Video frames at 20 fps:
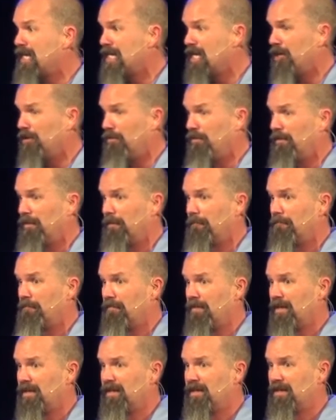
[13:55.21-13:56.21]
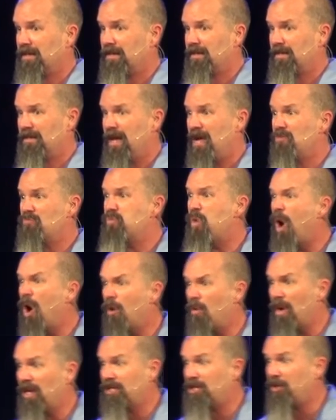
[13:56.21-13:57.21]
you and
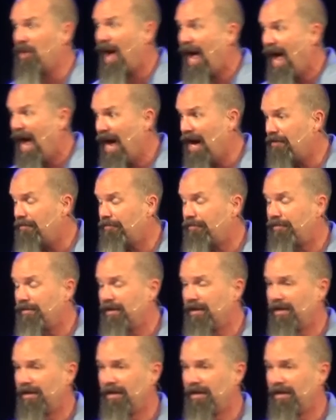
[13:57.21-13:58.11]
want what you have.